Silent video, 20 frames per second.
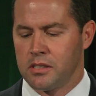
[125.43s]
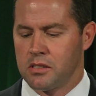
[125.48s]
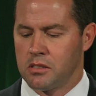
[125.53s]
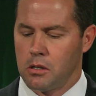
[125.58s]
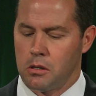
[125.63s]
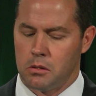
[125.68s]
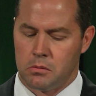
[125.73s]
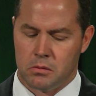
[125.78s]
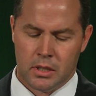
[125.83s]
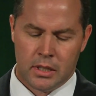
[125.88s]

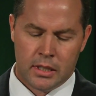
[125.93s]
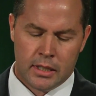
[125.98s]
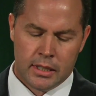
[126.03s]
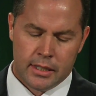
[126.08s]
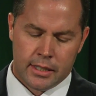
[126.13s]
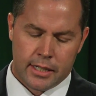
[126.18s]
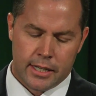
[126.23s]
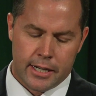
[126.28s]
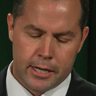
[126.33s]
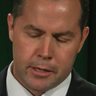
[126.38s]
So
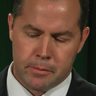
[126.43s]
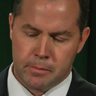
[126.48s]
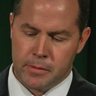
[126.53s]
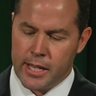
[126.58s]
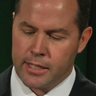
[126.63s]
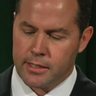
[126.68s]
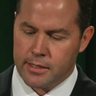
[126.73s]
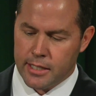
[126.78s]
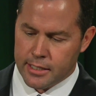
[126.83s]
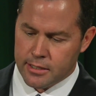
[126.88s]

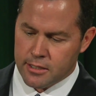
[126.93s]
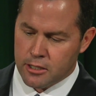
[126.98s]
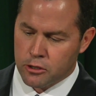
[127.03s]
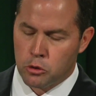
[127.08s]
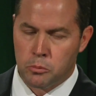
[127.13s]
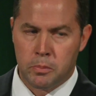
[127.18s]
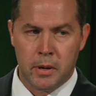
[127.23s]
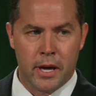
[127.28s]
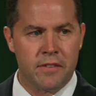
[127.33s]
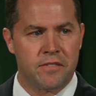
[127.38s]
that's the
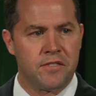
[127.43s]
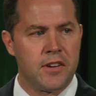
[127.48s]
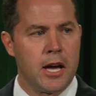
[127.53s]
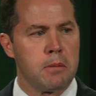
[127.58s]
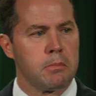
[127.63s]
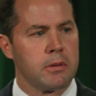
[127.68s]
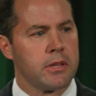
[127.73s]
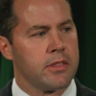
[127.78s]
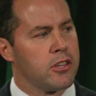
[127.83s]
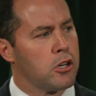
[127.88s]
DuPaix family.